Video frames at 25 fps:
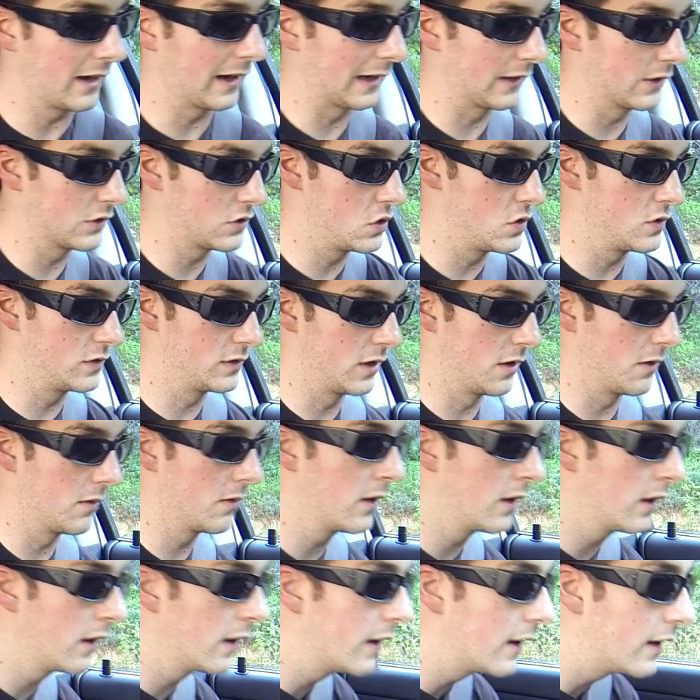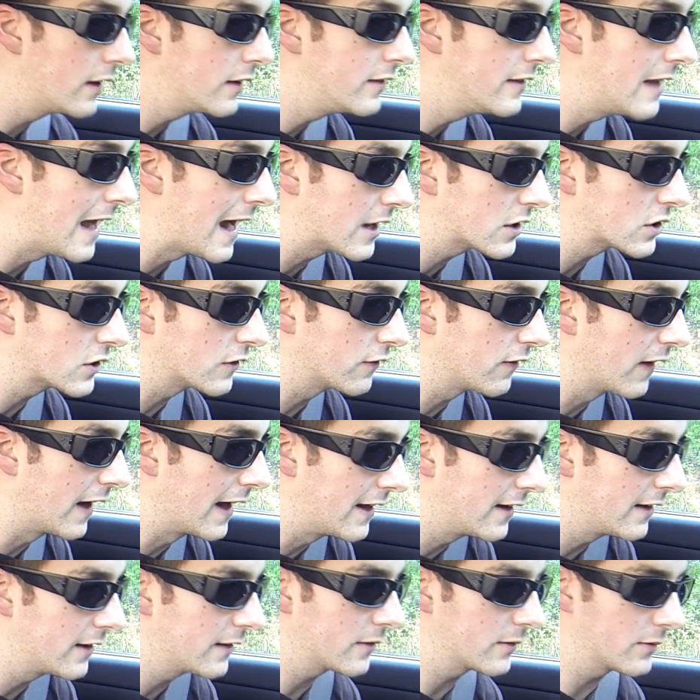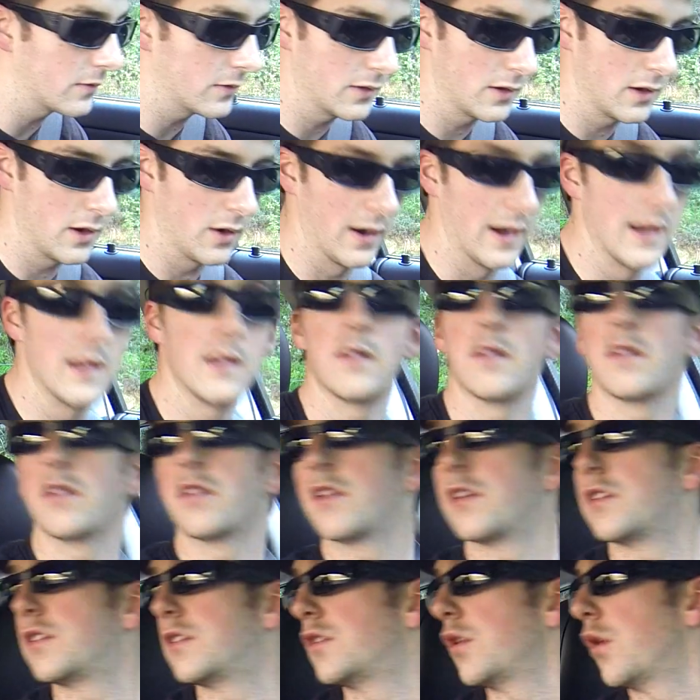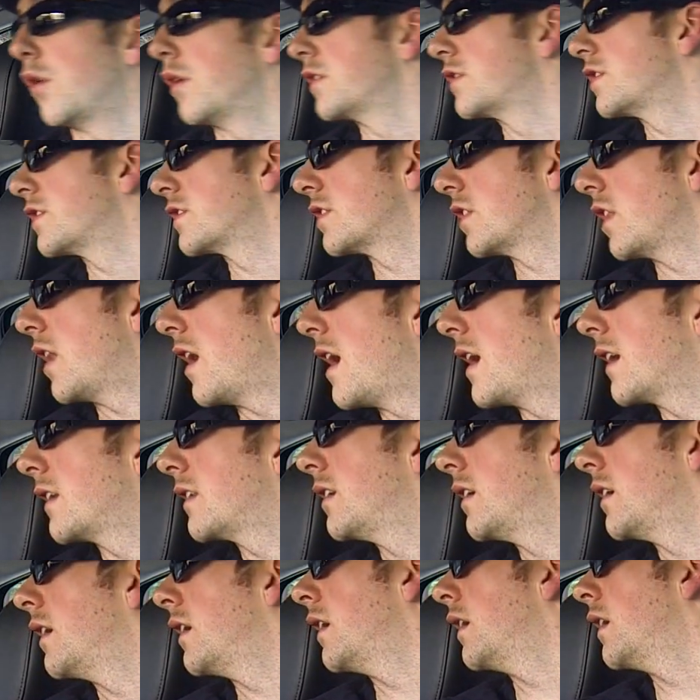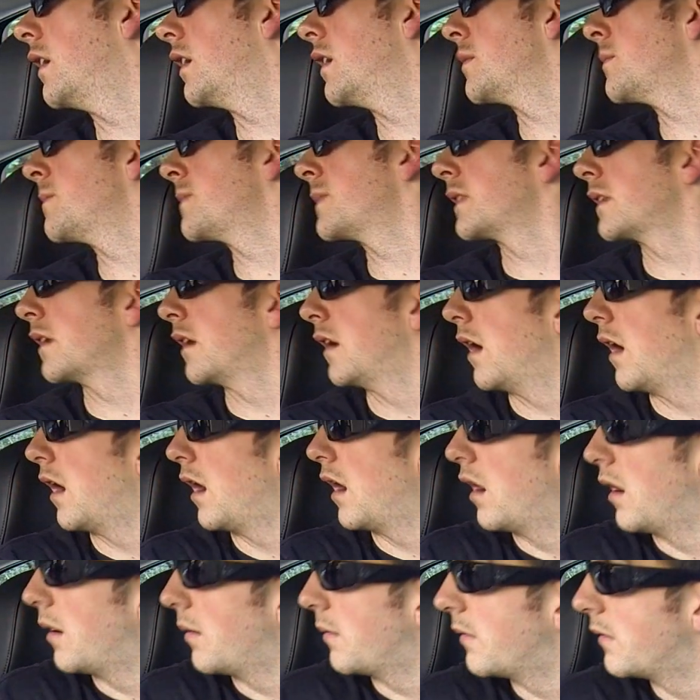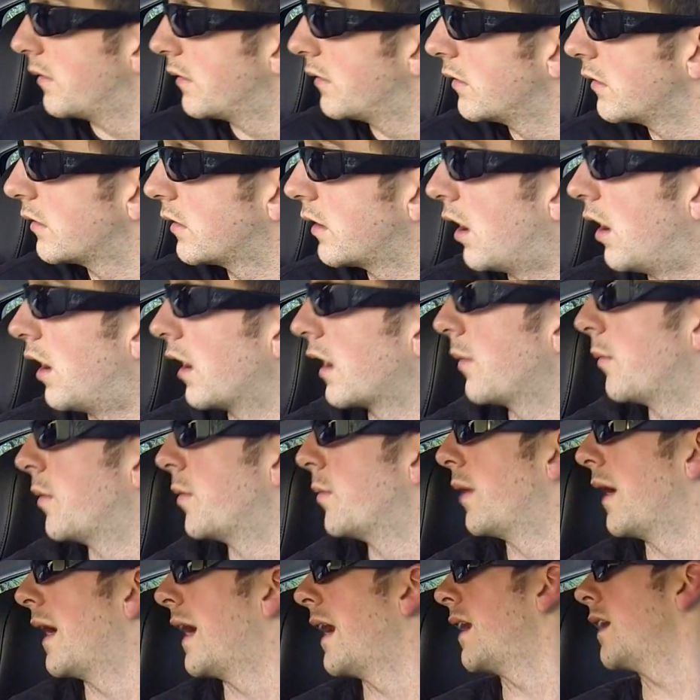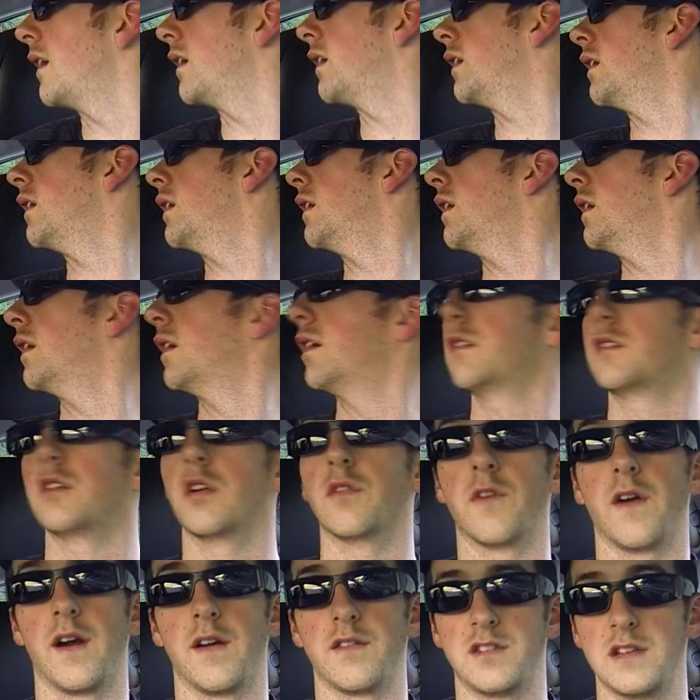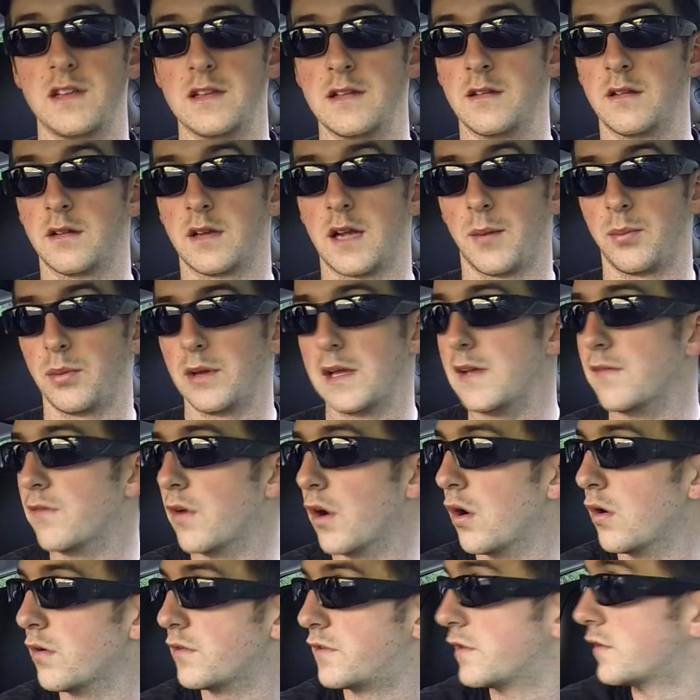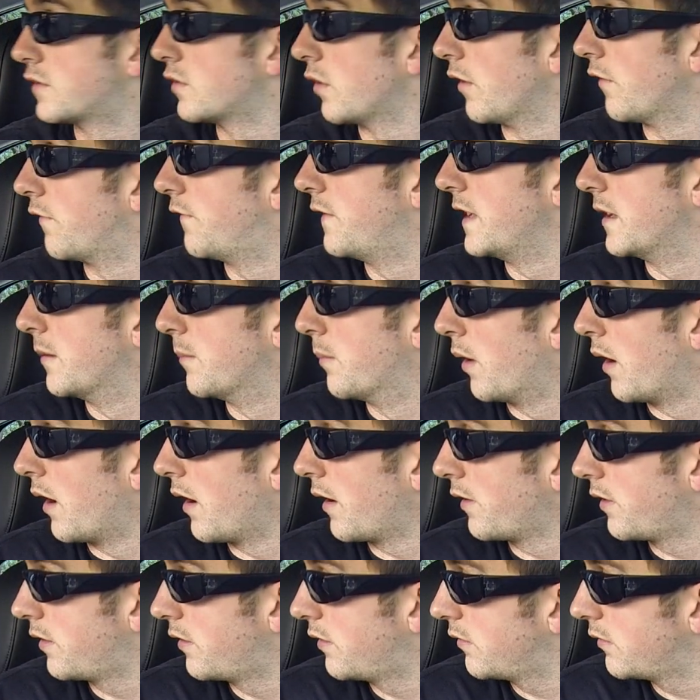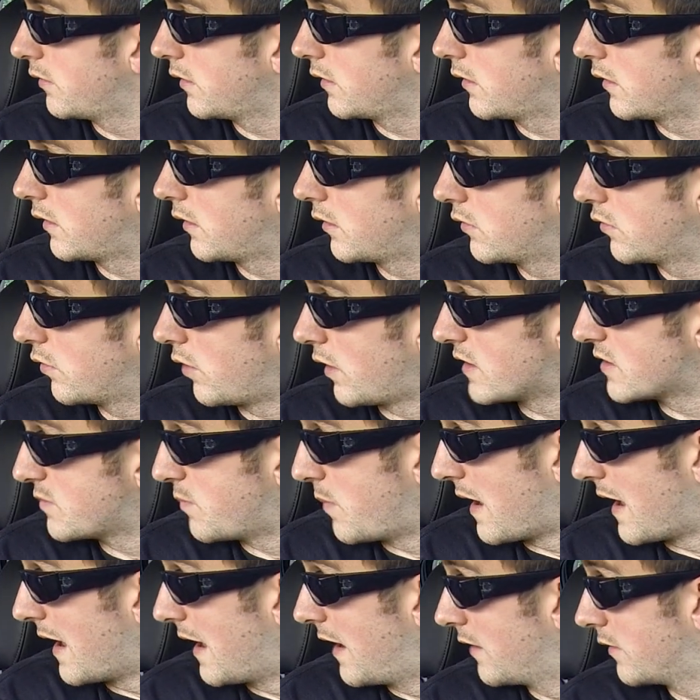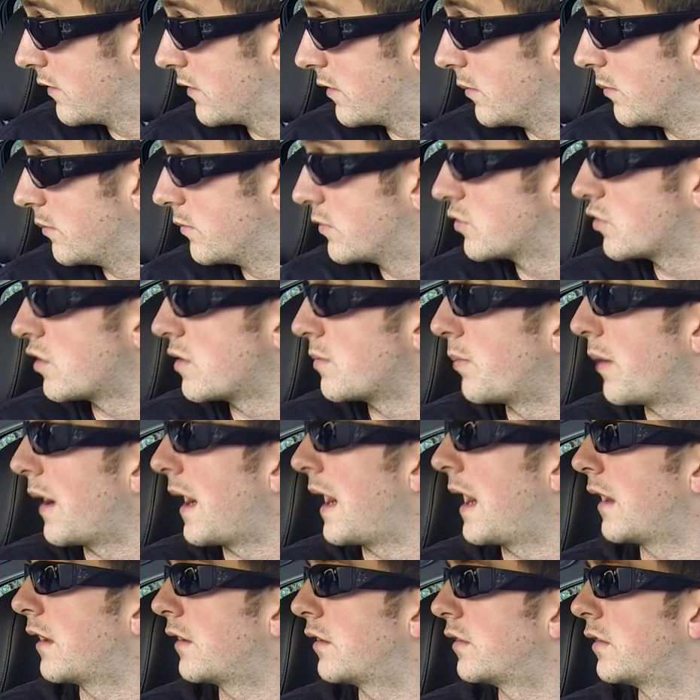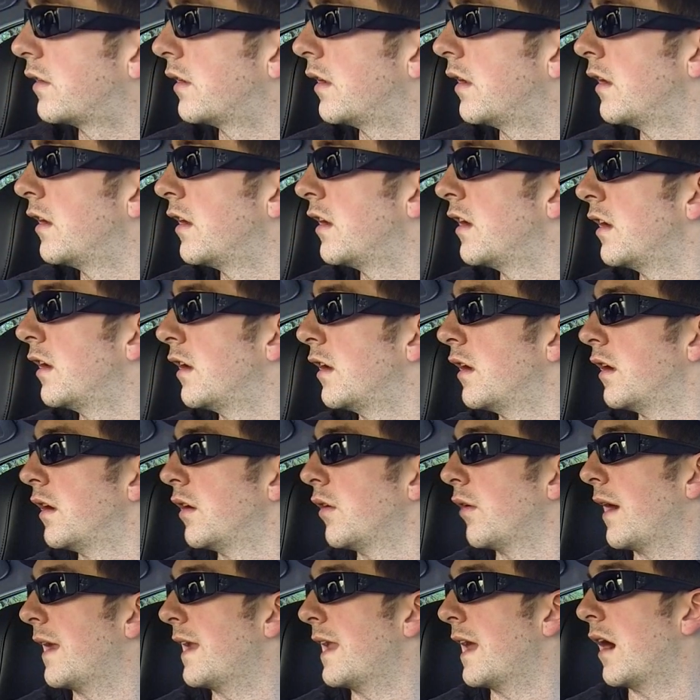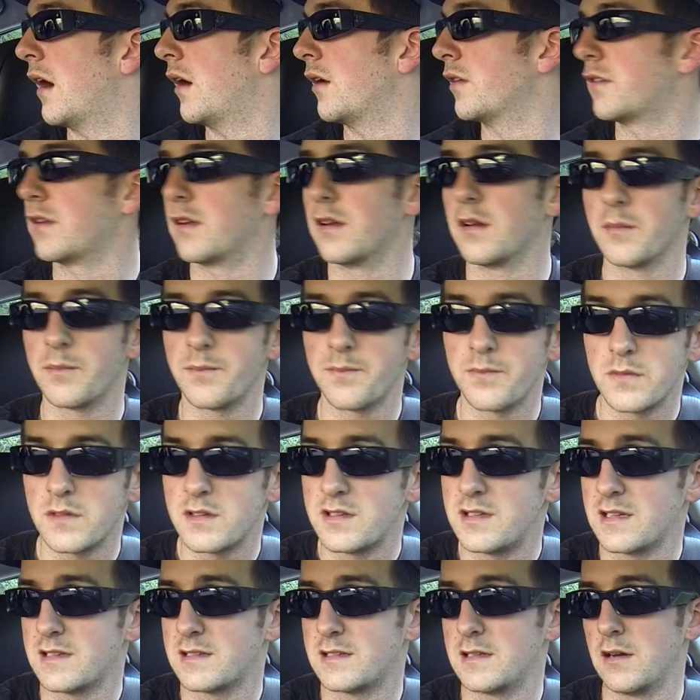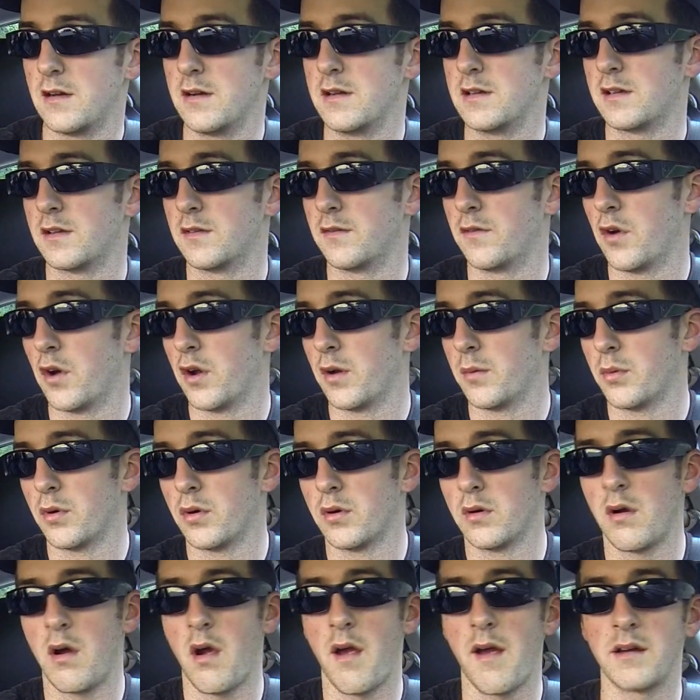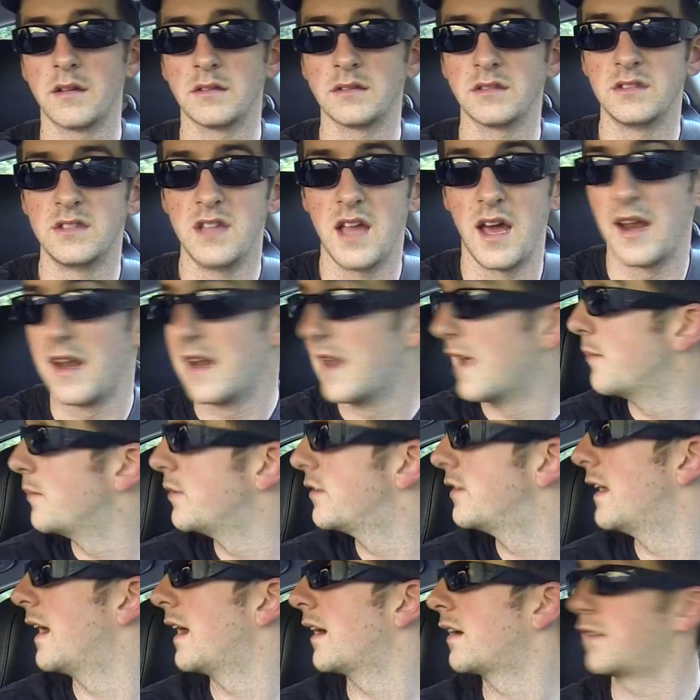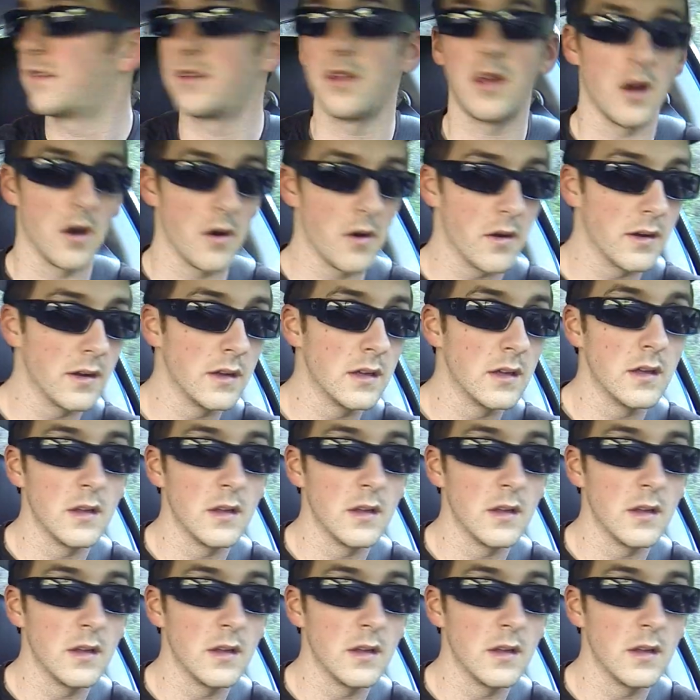I got to use the dash to find it. Alright, the door's just locked. Oh, car coming by. So far I've seen a couple of Evos, just saw a Fiat Abarth cross by and some street bikes. Right now it's a 6 Series convertible, not an M6 though.